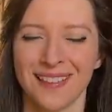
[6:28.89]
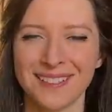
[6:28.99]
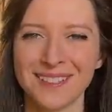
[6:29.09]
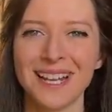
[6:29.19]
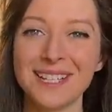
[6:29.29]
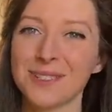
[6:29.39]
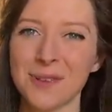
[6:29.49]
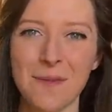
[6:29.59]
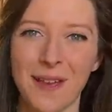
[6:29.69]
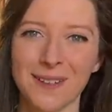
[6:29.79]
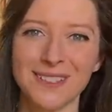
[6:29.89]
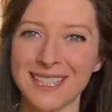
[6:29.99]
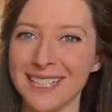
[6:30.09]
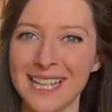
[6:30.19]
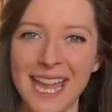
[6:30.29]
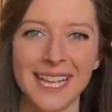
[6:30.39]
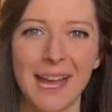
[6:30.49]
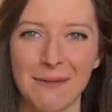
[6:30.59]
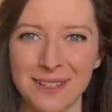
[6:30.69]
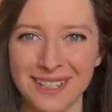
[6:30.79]
So let's talk about the
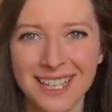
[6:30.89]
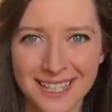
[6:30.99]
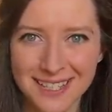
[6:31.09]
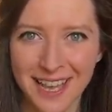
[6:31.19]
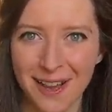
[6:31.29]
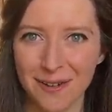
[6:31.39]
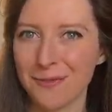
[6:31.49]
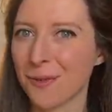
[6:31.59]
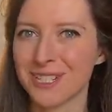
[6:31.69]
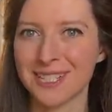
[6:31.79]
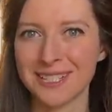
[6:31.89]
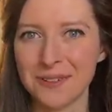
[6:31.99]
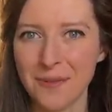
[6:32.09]
cabinet itself. What is it?